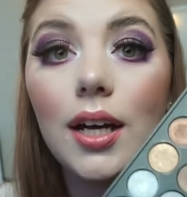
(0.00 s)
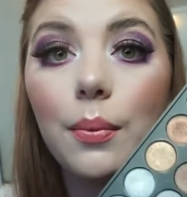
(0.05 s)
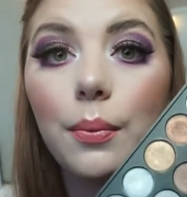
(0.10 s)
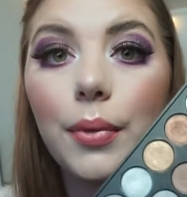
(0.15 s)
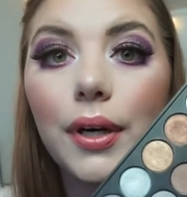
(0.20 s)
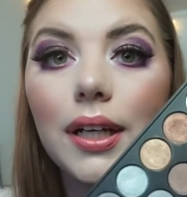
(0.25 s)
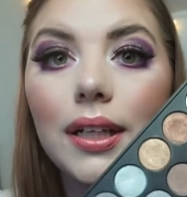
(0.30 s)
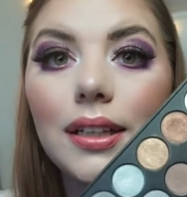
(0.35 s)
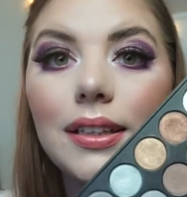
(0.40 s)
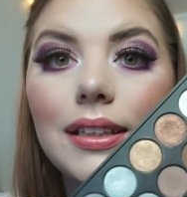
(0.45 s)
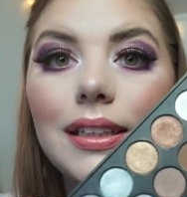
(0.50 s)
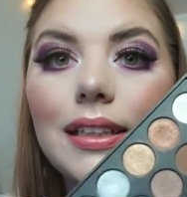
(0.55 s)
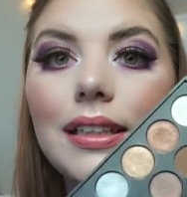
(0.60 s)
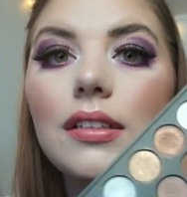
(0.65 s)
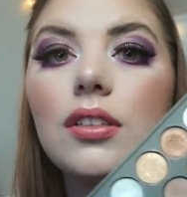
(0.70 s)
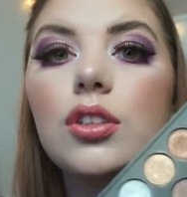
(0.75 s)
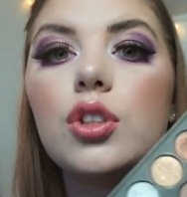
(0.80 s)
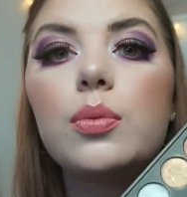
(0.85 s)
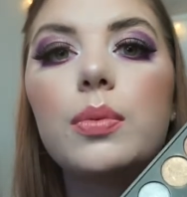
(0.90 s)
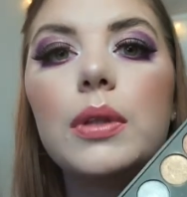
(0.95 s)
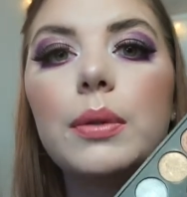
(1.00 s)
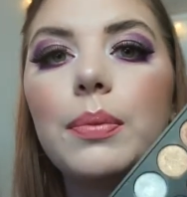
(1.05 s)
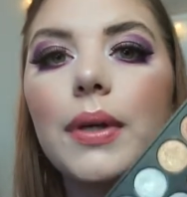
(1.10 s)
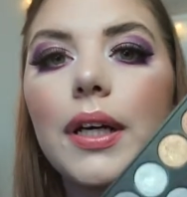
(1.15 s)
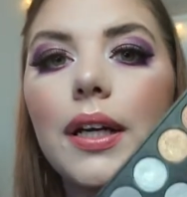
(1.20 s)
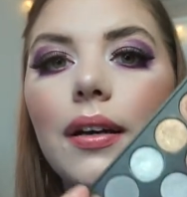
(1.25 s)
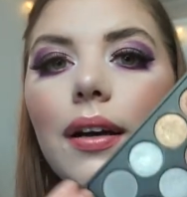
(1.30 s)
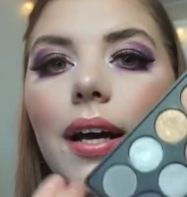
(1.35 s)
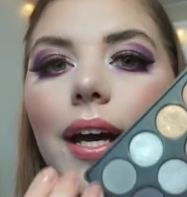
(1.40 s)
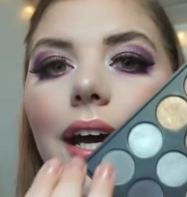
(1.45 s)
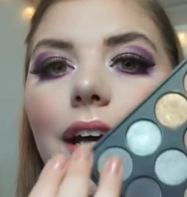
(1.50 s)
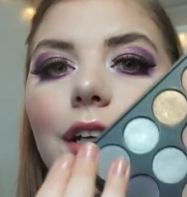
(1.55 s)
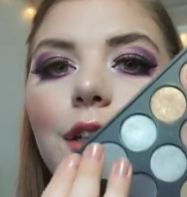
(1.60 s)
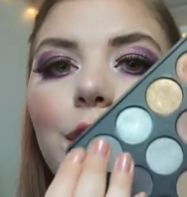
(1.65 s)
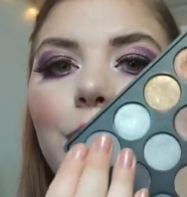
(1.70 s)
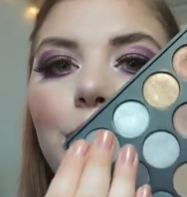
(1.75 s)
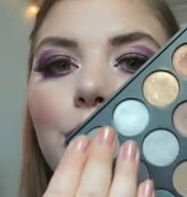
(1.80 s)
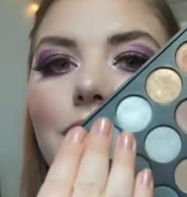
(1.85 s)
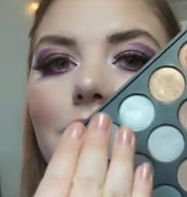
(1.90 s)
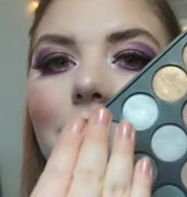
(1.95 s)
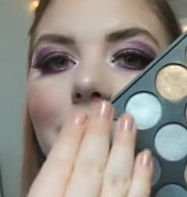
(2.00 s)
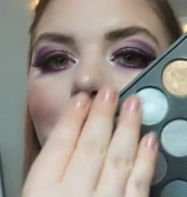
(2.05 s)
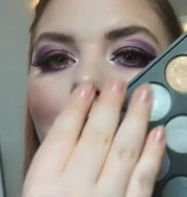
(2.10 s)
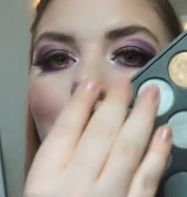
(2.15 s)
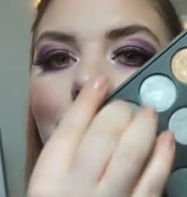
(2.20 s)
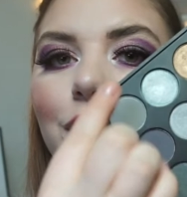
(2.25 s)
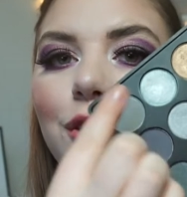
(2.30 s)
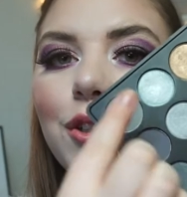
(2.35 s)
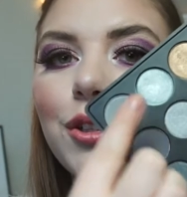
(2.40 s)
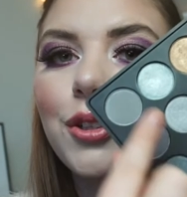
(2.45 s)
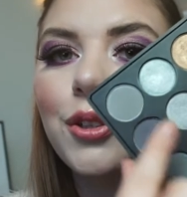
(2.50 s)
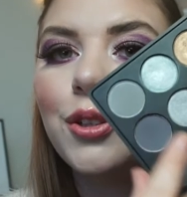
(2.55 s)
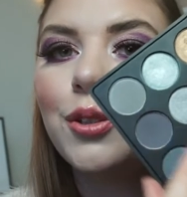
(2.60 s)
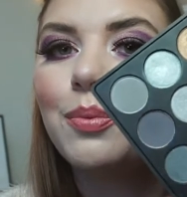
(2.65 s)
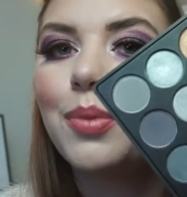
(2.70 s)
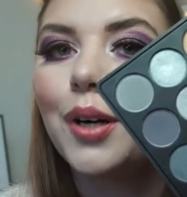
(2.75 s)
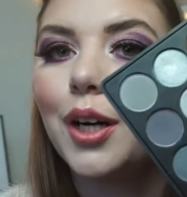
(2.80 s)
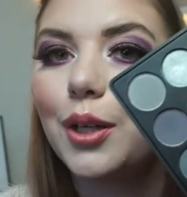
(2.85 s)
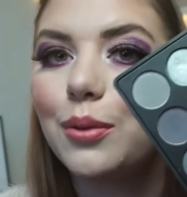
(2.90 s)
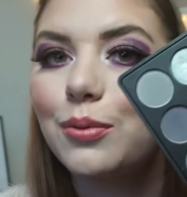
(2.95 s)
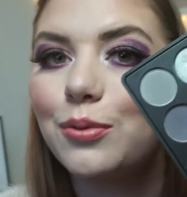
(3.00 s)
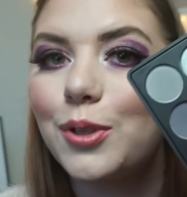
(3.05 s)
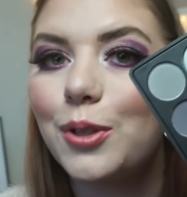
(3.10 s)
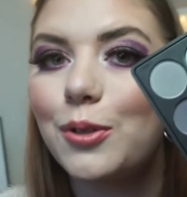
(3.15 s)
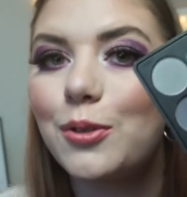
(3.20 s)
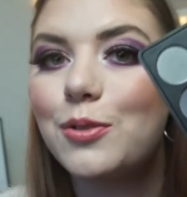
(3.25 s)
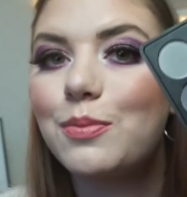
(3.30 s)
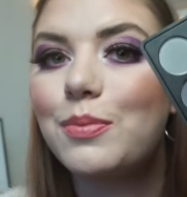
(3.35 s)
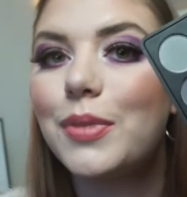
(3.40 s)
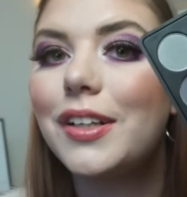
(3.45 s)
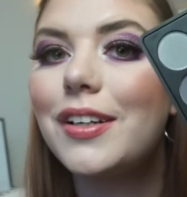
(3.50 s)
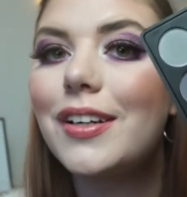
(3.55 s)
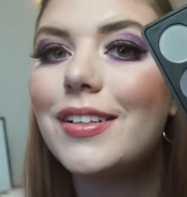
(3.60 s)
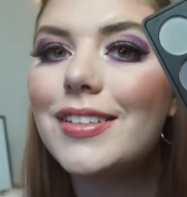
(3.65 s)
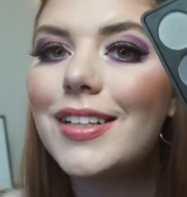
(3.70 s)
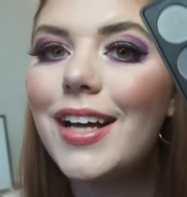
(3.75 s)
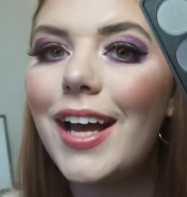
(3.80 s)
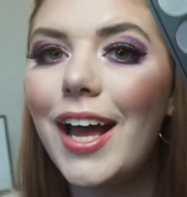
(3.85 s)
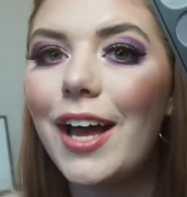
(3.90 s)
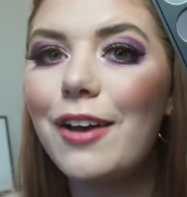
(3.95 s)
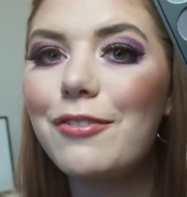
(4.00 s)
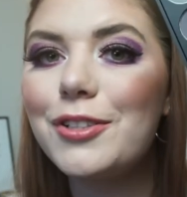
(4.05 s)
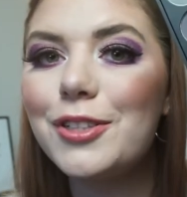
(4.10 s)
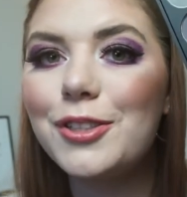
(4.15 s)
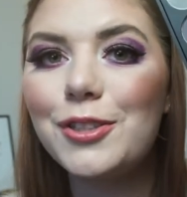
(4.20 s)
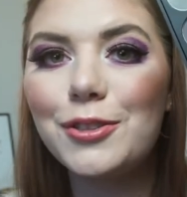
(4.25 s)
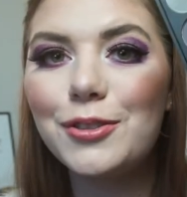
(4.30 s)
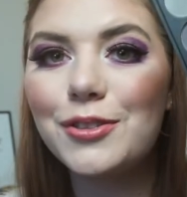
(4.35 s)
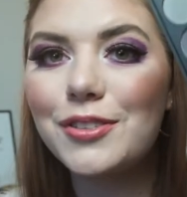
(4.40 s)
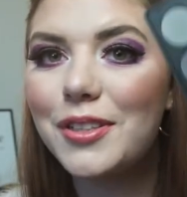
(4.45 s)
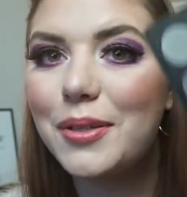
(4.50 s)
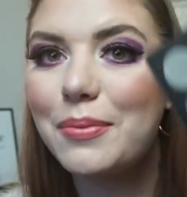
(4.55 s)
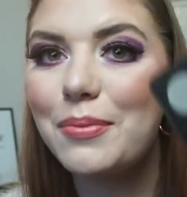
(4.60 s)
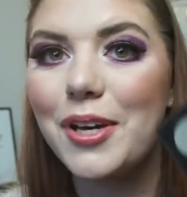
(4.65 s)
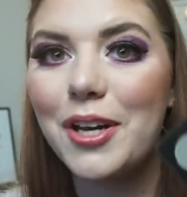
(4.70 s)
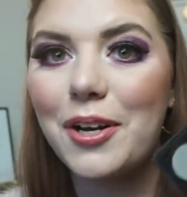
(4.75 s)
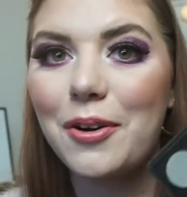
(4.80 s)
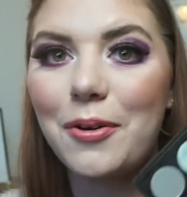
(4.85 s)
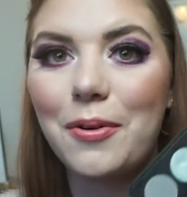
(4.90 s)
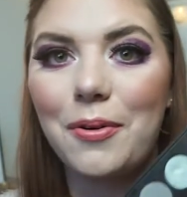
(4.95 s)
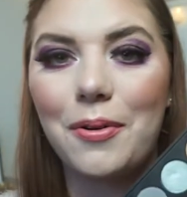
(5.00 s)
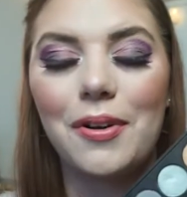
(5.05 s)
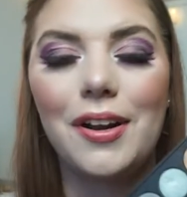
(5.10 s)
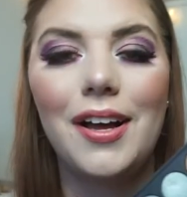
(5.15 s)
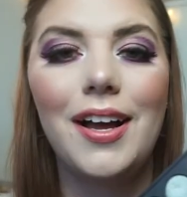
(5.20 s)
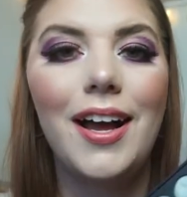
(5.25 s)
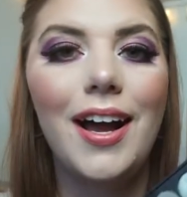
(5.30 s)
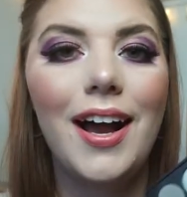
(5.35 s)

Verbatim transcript: but I need to be better at using the two bottom rows because I haven't used them at all.